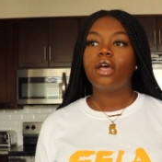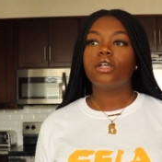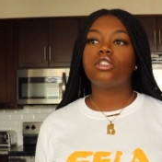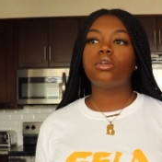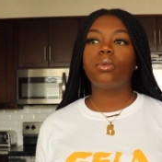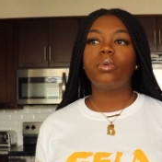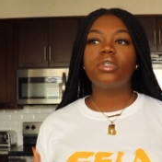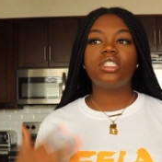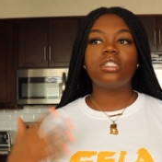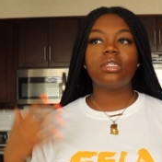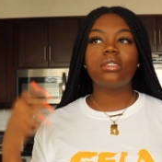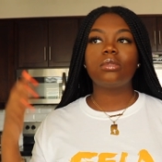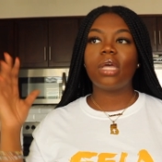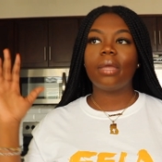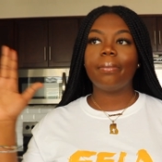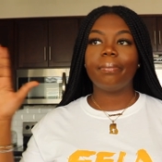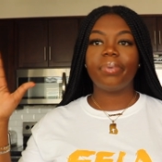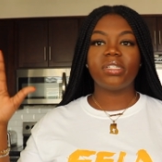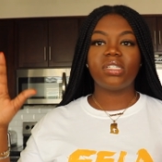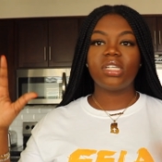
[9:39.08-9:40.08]
So it's just
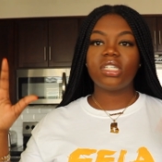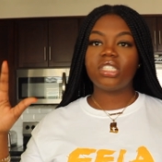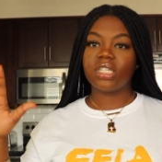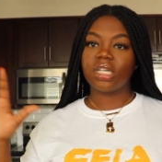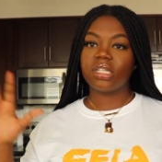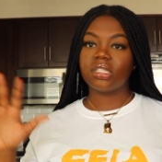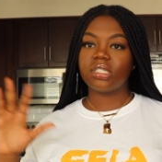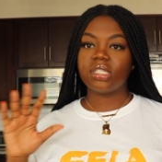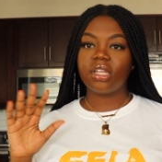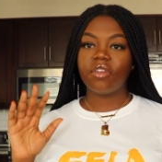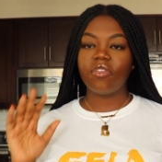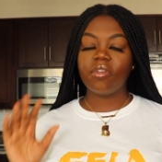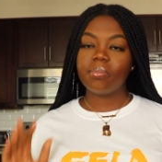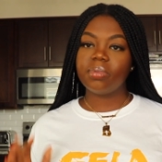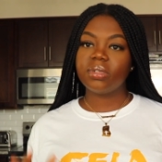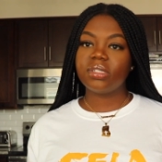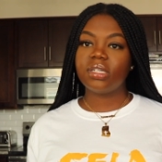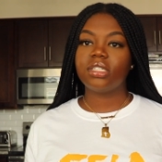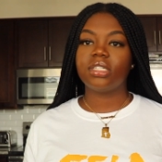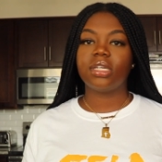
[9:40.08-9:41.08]
in positions, different
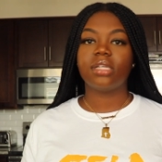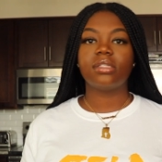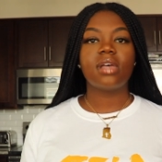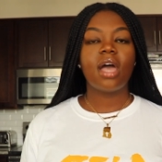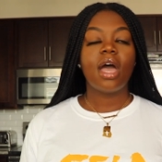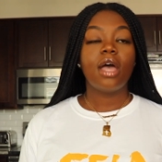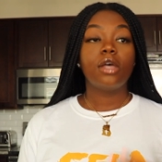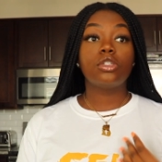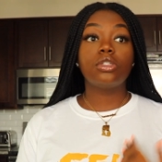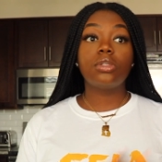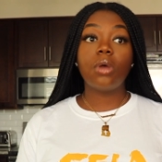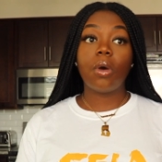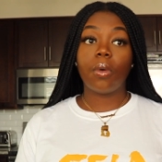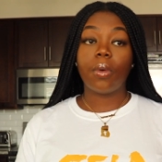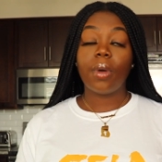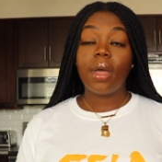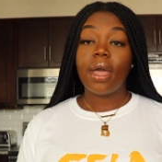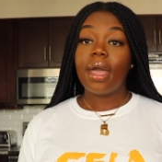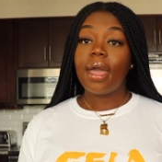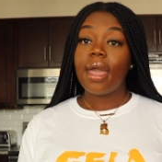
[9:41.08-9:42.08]
positions.
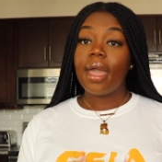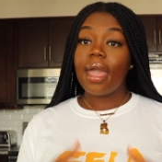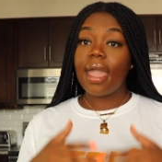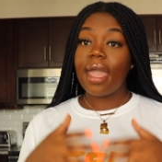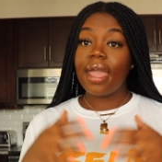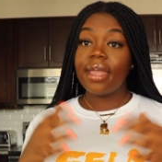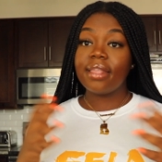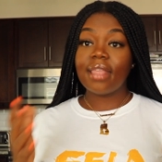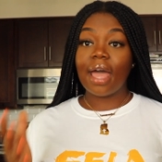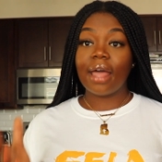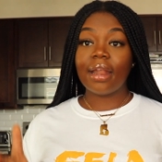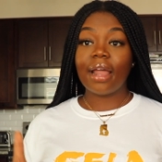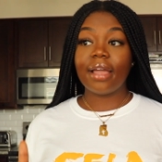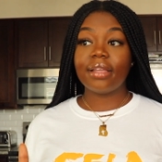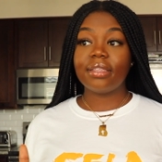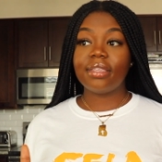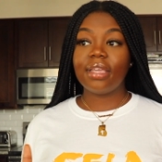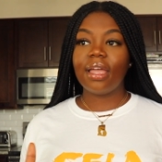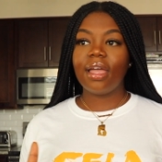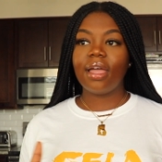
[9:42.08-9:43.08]
So in
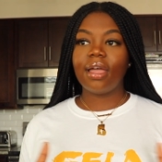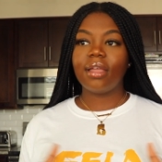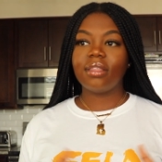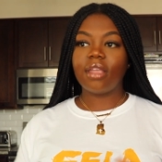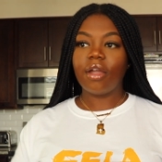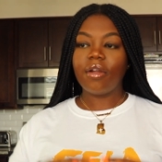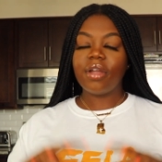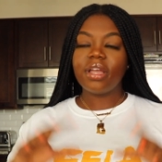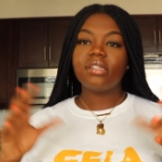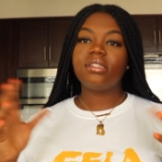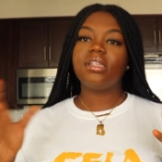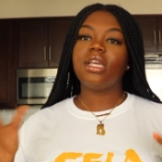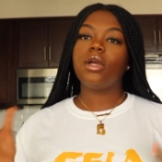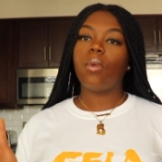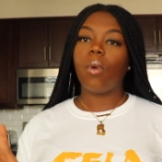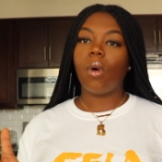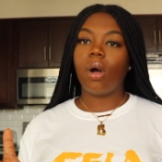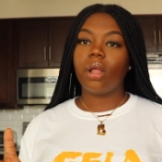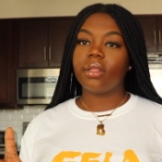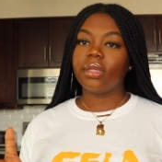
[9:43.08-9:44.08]
that idea, there is
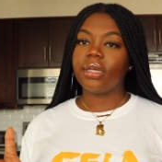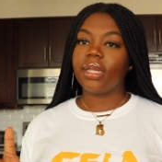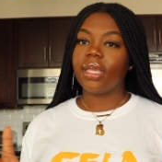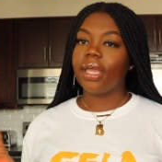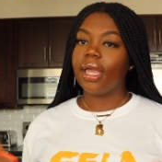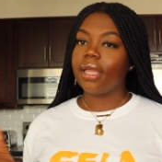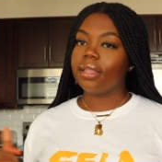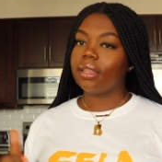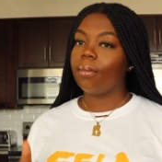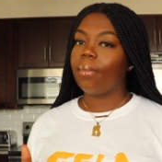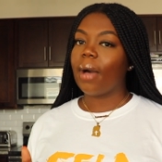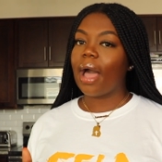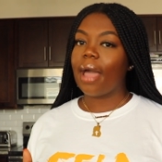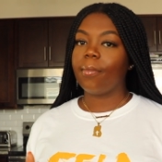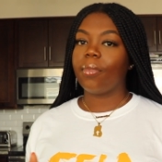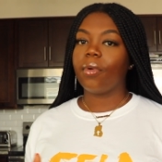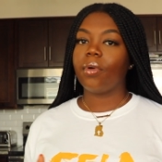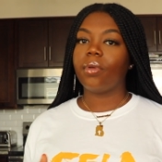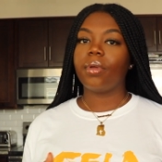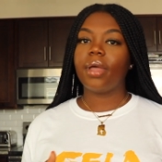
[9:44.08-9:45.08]
equality in the
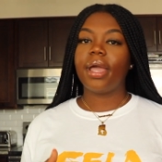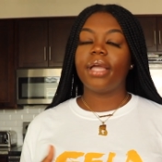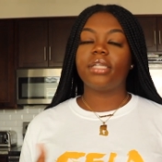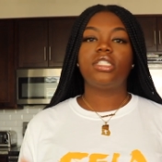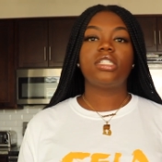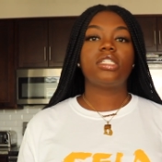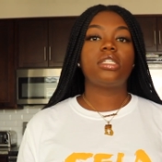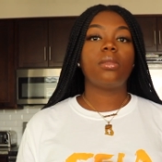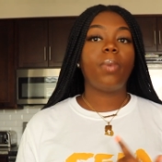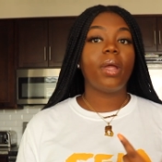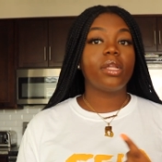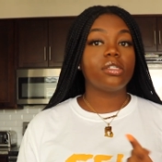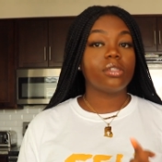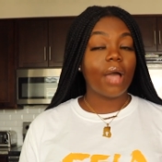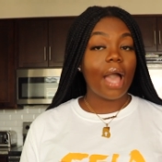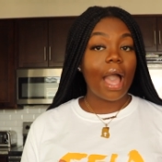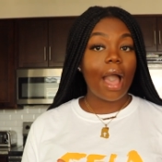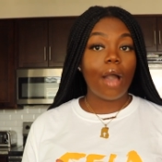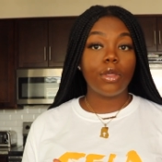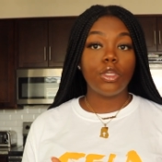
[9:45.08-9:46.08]
Bible. It just depends on
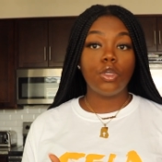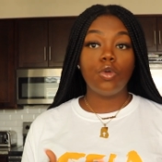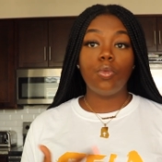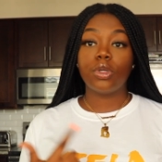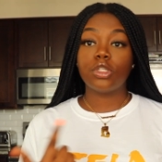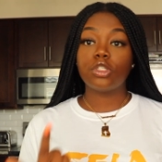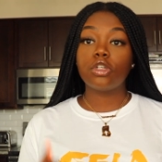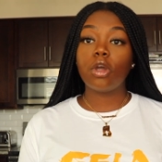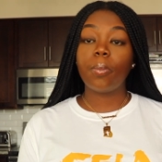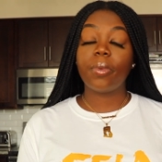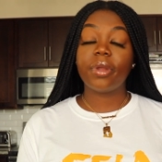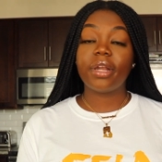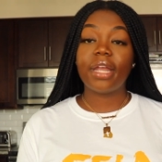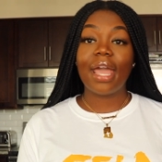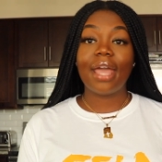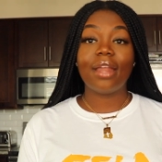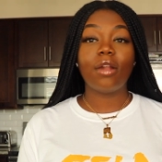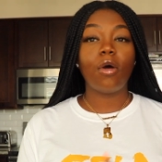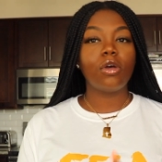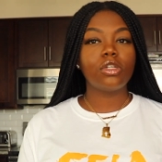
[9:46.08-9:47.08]
how you interpret
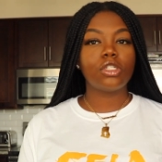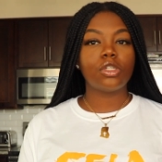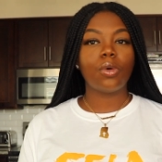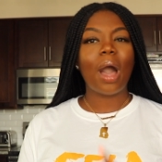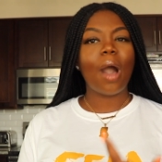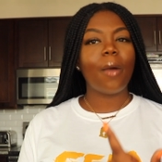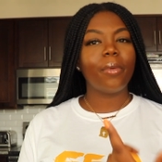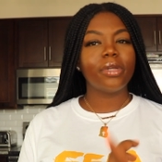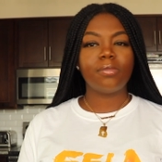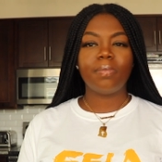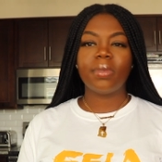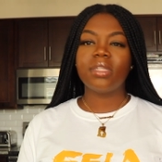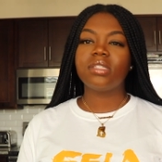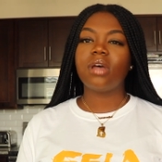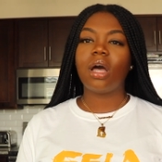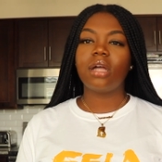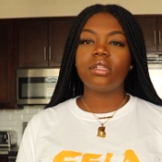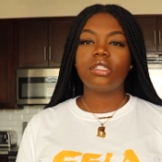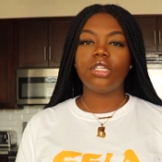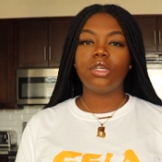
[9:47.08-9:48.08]
it and also how it's been
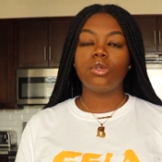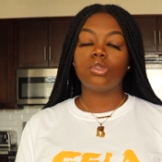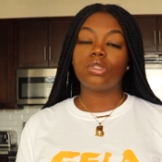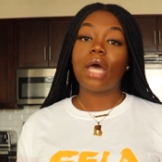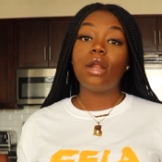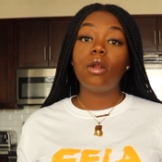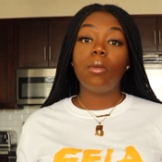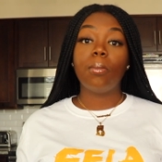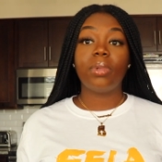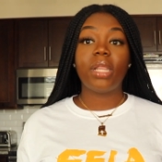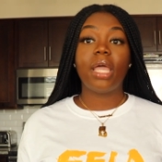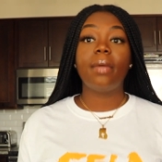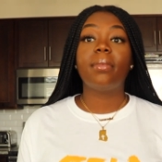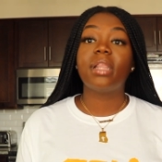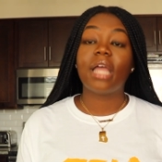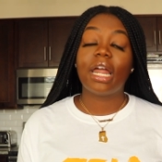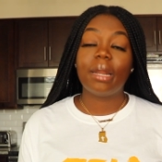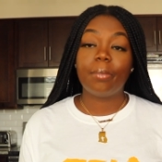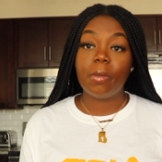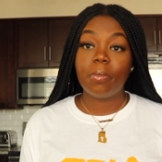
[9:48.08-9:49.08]
taught to you. So I don't blame a
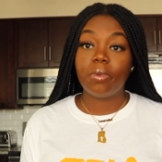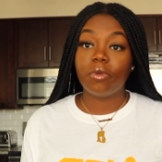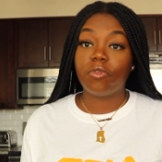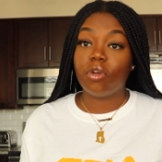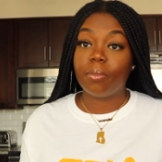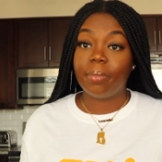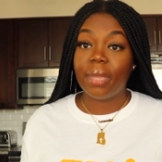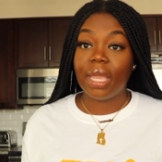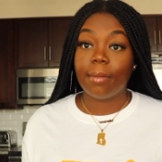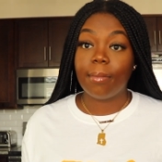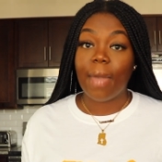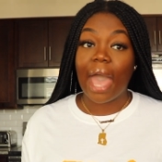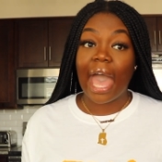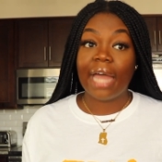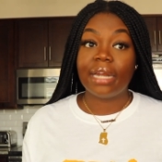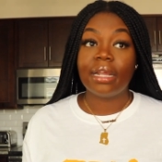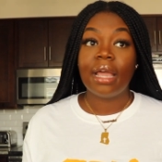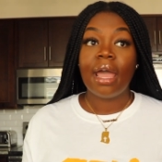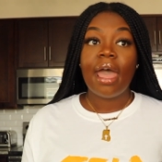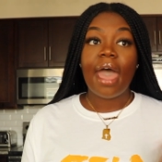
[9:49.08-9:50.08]
lot of people for being
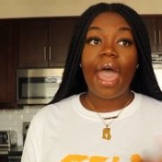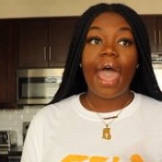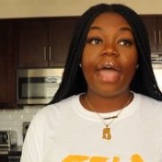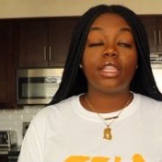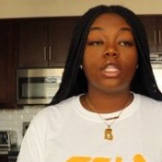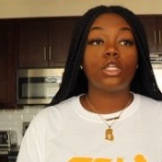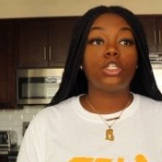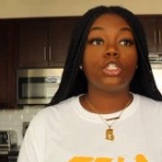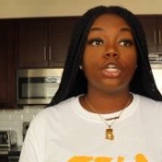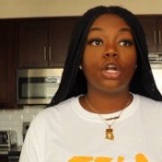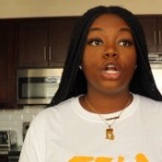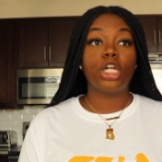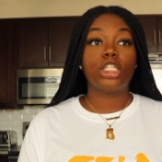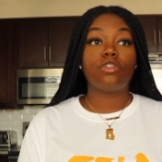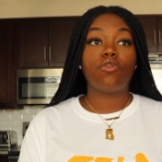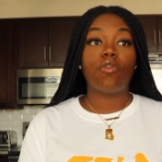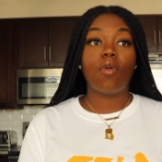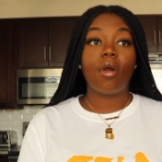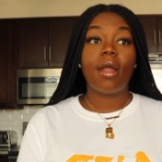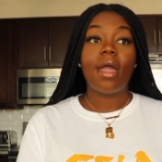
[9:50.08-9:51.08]
mad at the
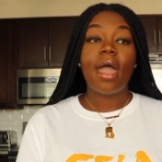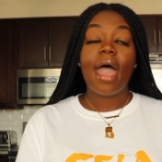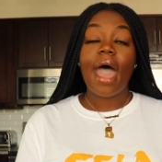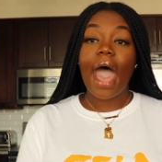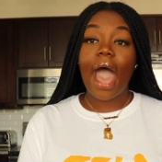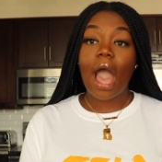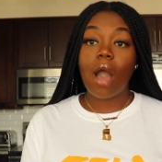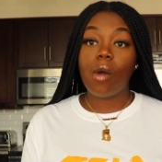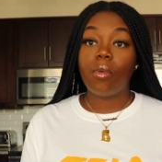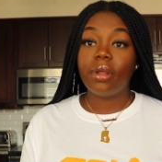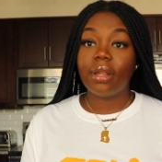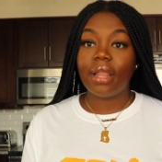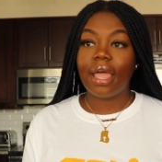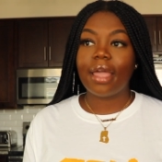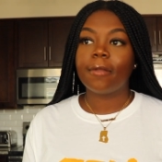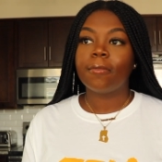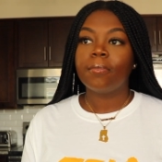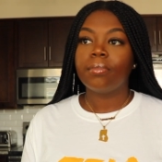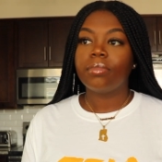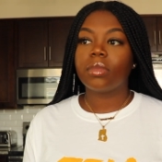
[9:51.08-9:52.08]
church for how,
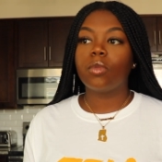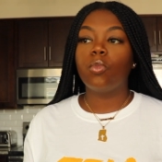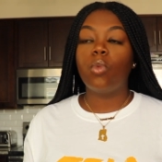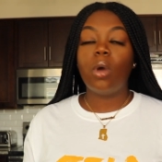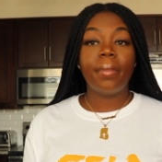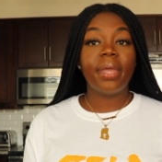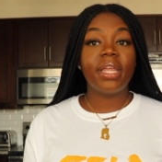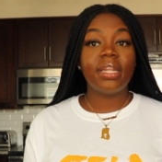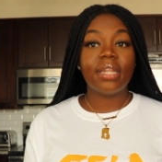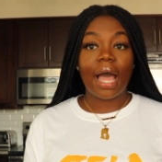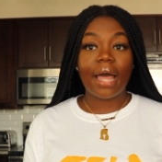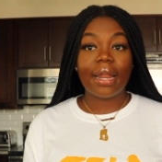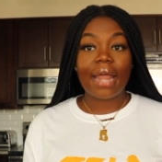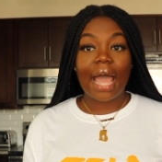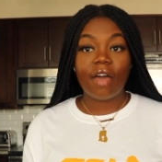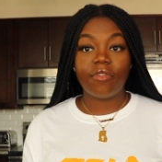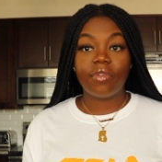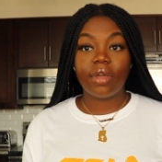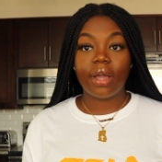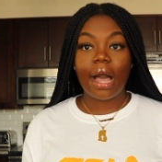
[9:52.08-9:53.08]
like, women not
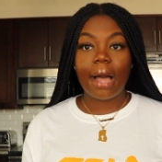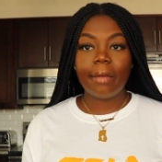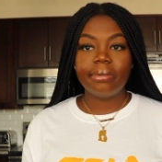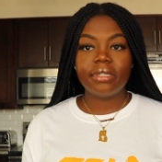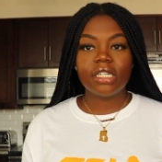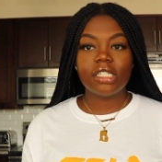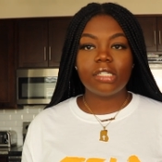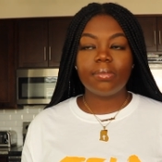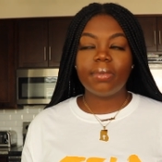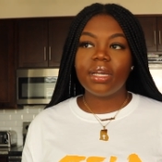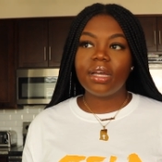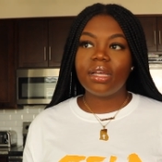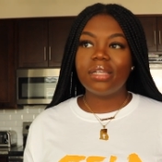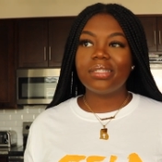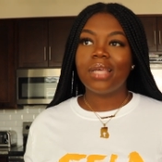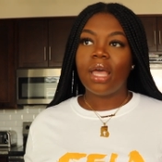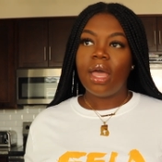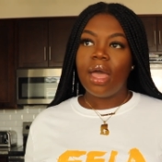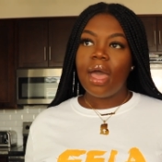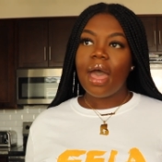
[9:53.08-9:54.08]
having options because